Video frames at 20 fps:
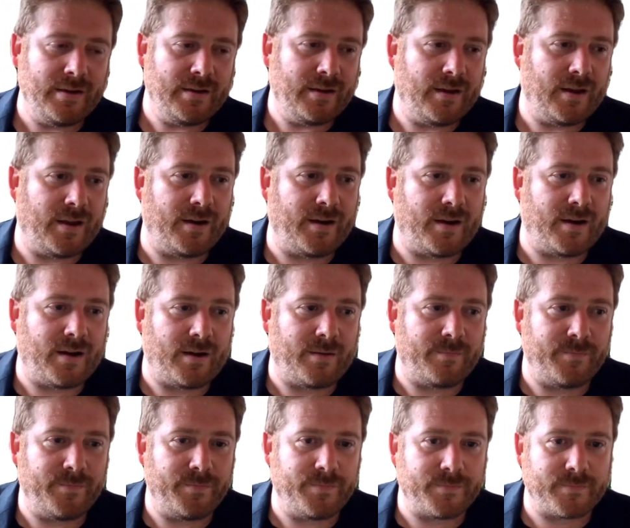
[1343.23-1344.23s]

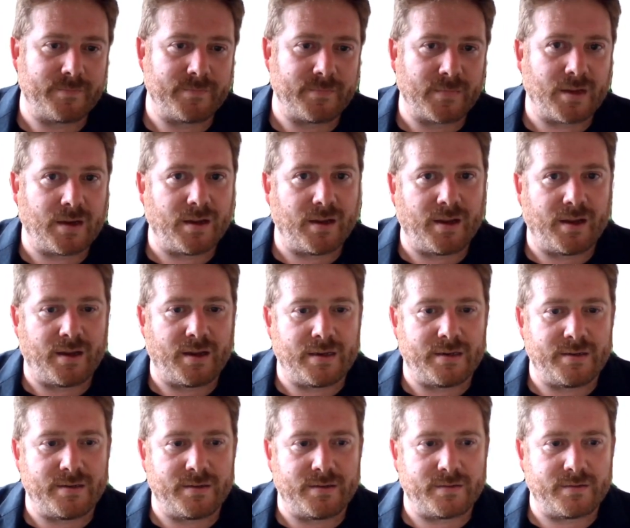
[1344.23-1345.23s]

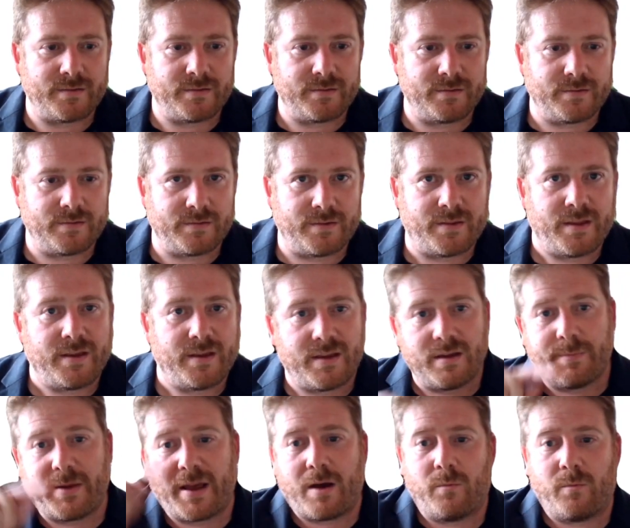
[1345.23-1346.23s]
and
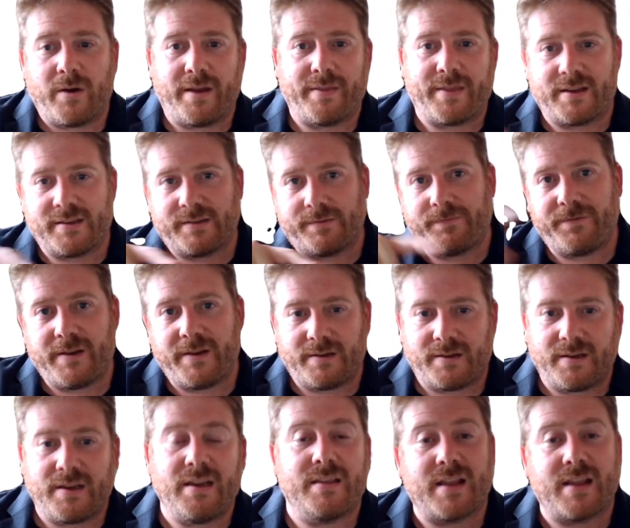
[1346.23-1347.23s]
thinking about where they
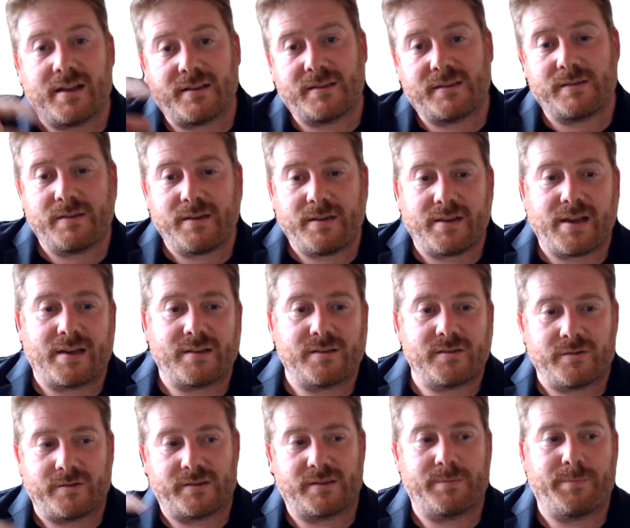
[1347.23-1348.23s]
fit in that
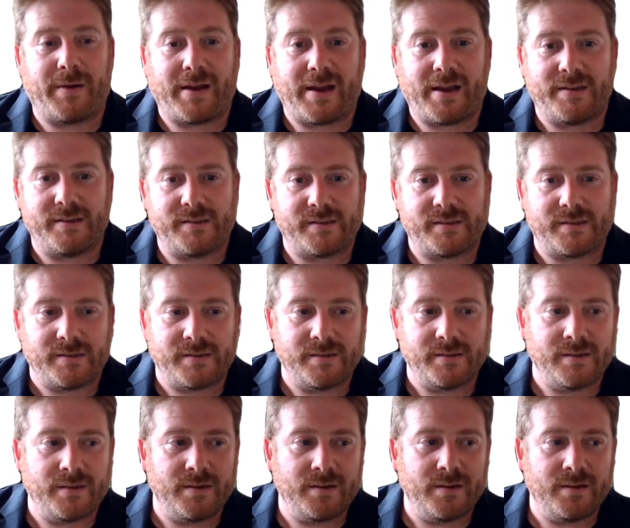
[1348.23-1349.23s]
sort of space
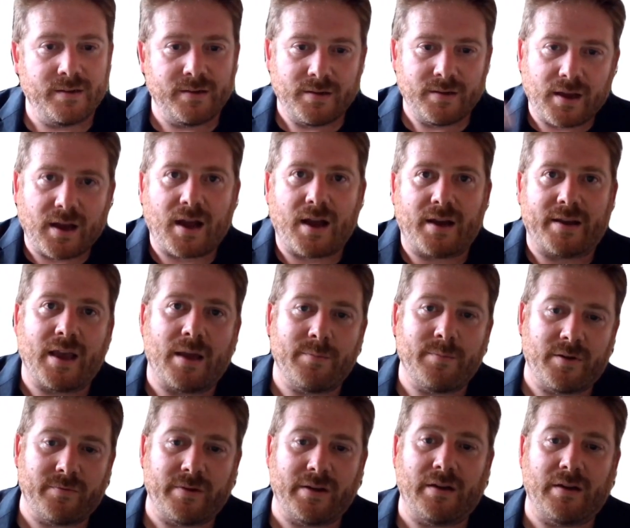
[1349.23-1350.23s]
can
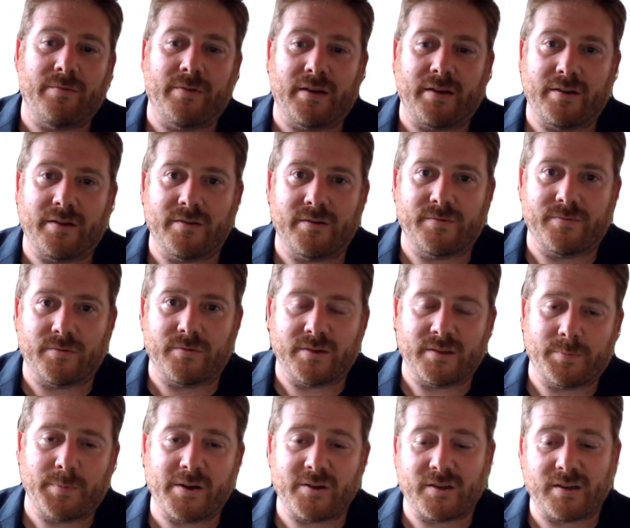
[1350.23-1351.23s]
be really, really useful,
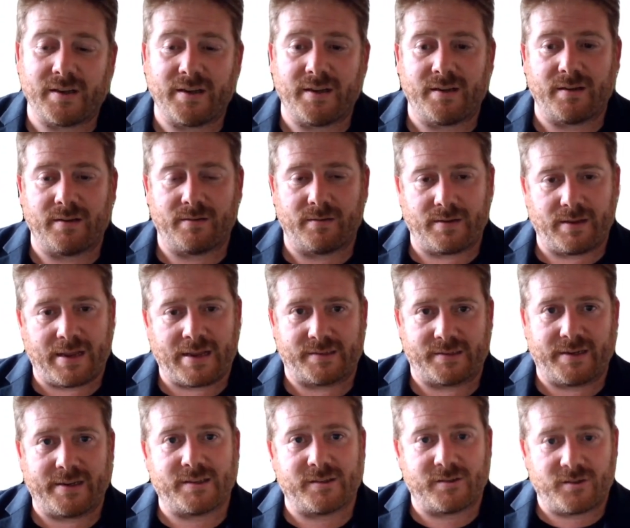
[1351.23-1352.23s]
especially
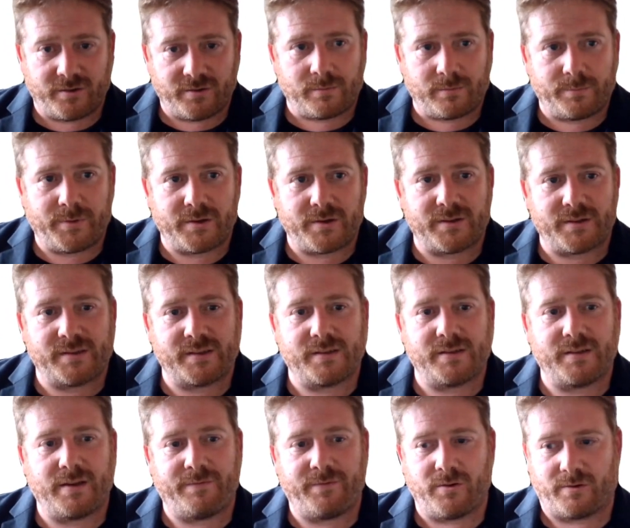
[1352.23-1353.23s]
as an external
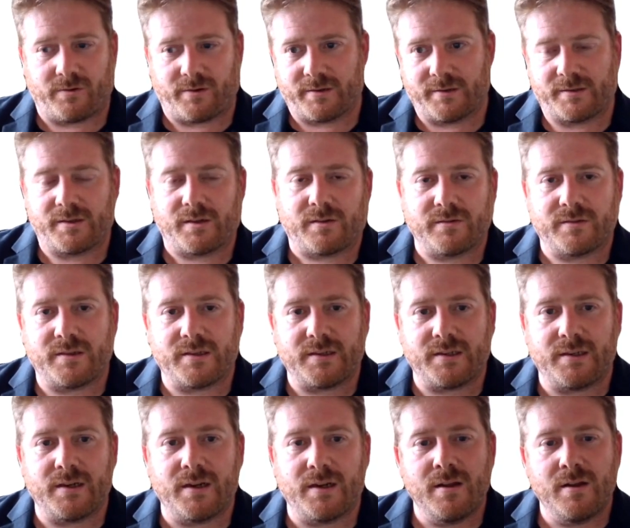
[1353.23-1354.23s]
person. If you're a
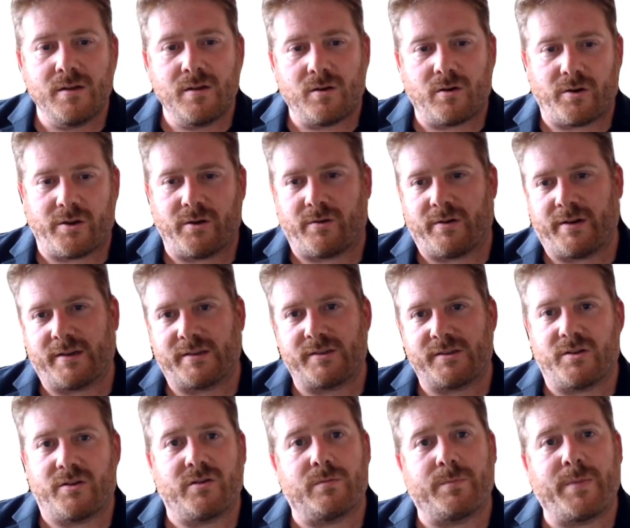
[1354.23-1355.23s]
consultant or you're an
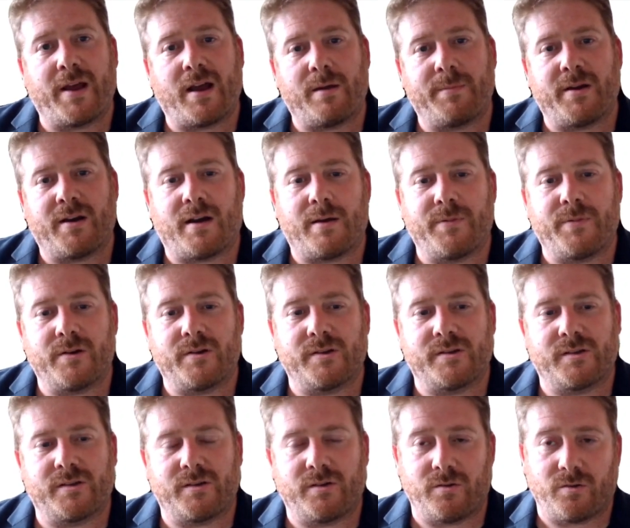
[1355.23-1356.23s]
external Power BI
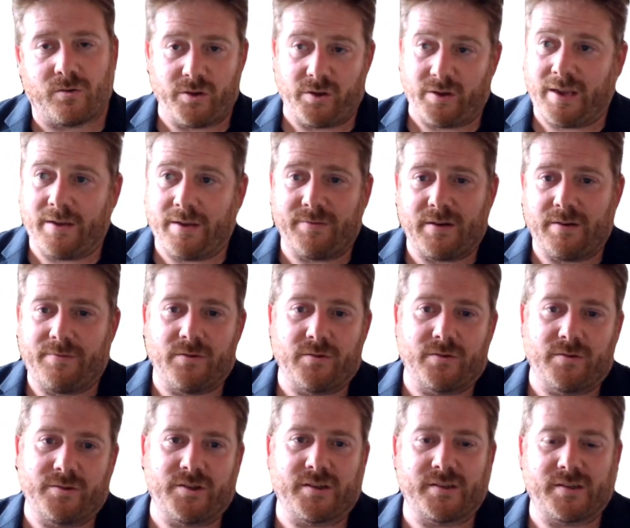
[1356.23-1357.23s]
person, or even if
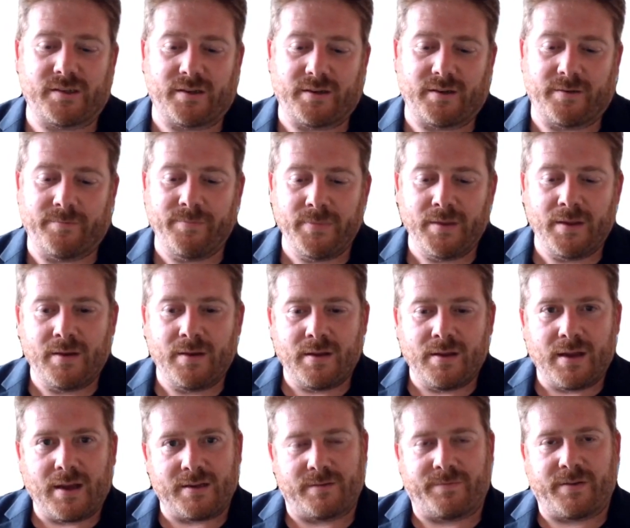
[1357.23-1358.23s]
you're just a
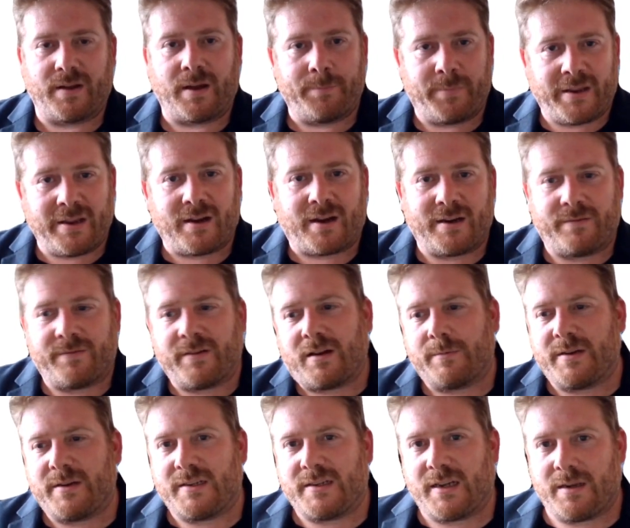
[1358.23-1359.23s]
BI
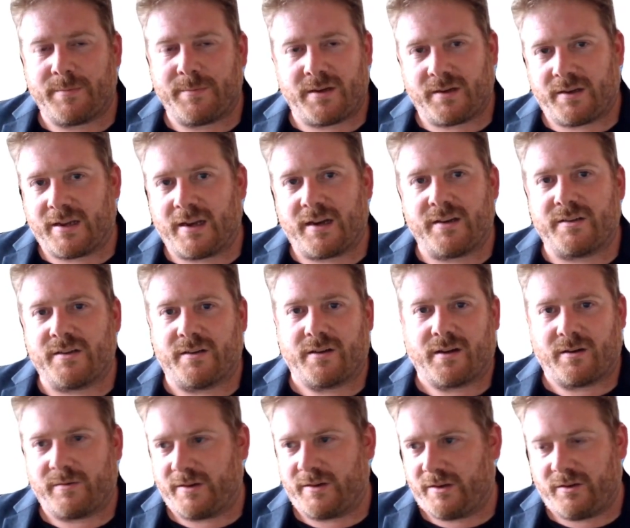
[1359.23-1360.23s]
development team and you're getting to
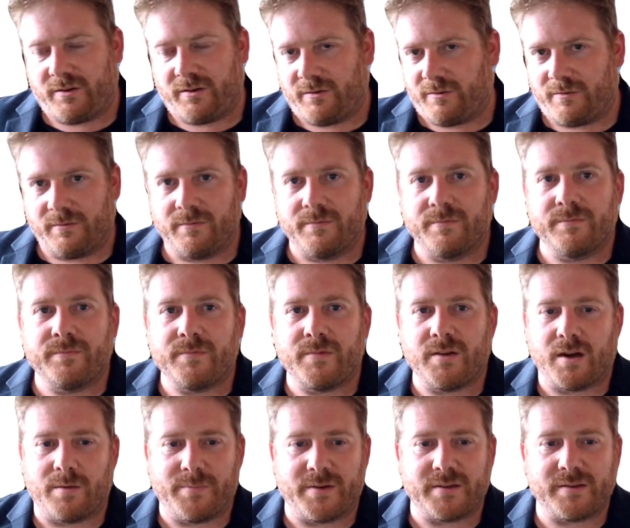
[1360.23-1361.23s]
know a new
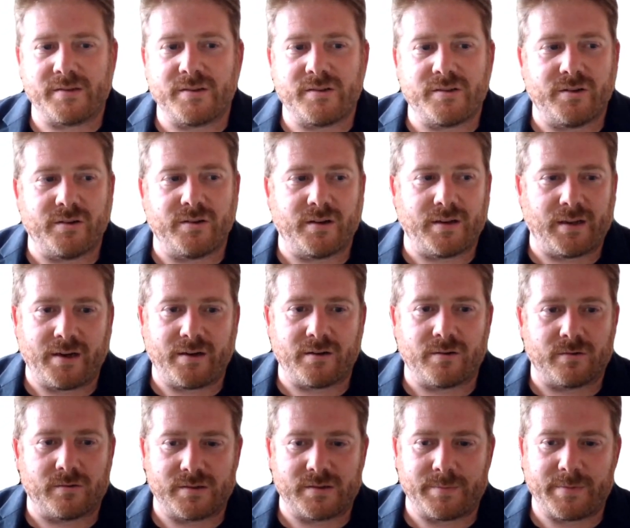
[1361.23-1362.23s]
business unit
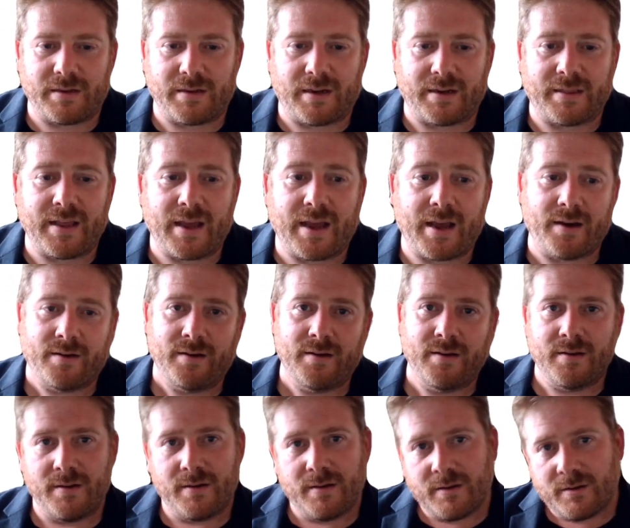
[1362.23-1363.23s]
leader or something like that,
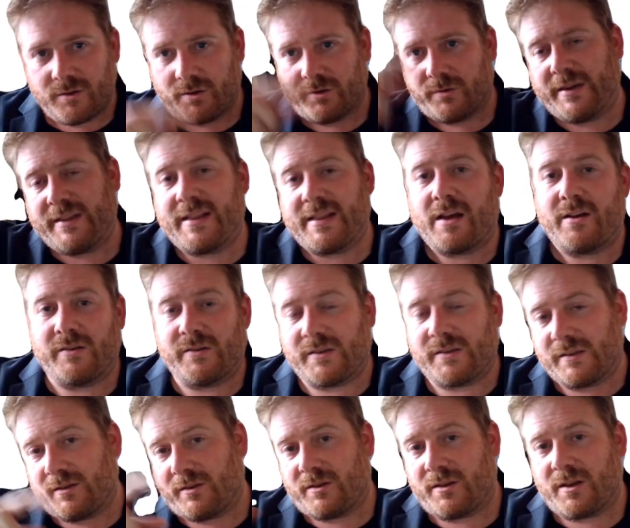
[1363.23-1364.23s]
doing
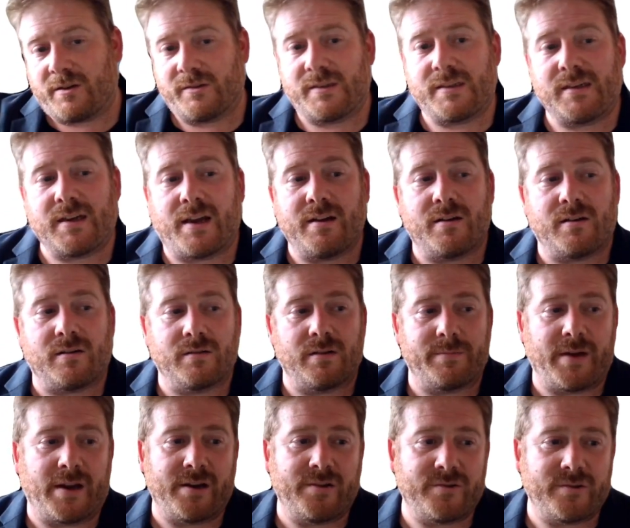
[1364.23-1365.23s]
those
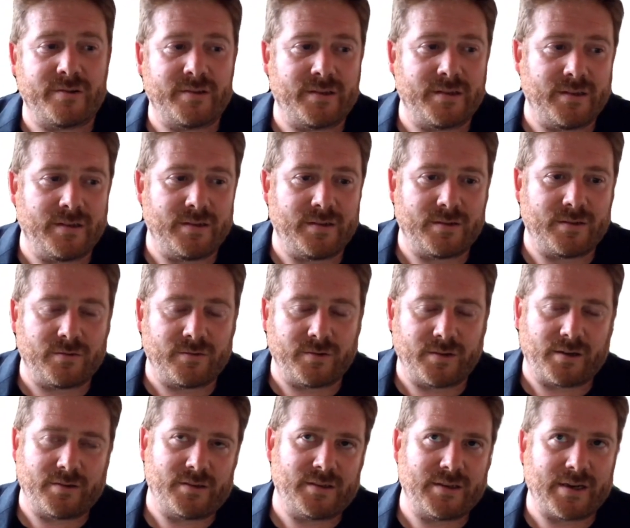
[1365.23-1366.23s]
stakeholder matrices or
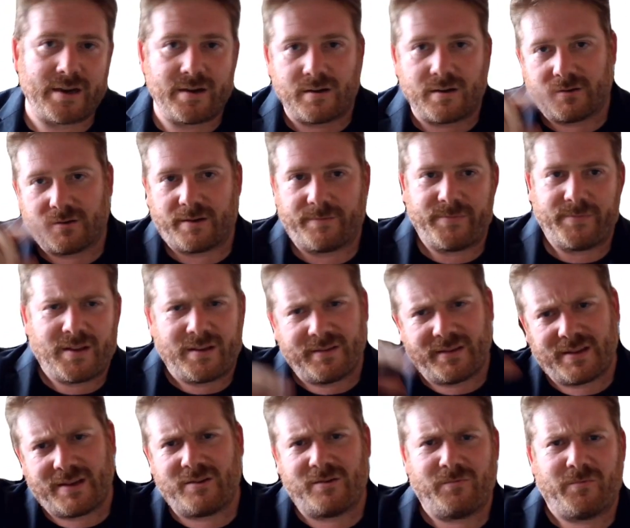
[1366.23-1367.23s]
those stakeholder,
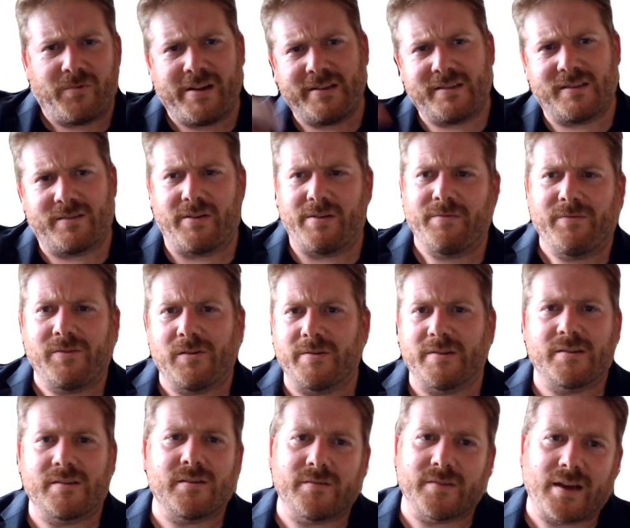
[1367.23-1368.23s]
they do rings of
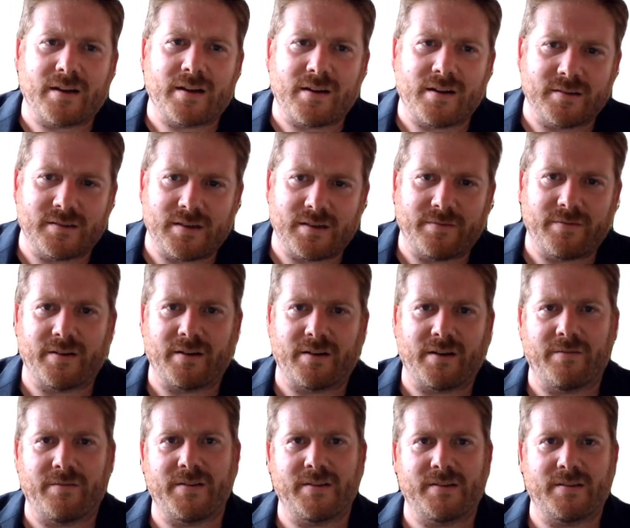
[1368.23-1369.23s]
influence and all that kind of stuff. I don't
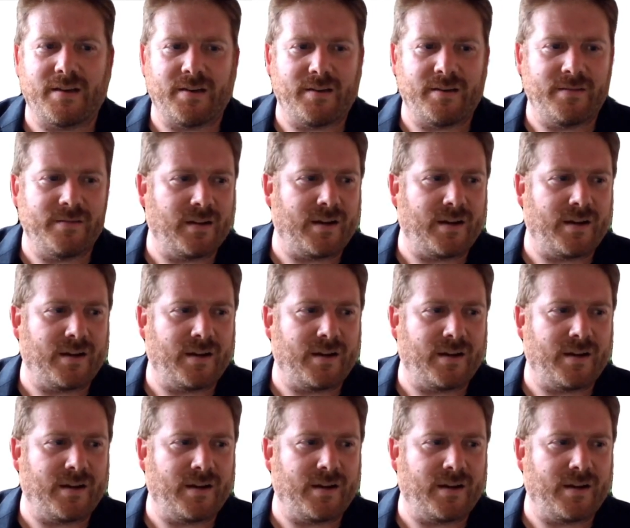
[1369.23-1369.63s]
know if there's any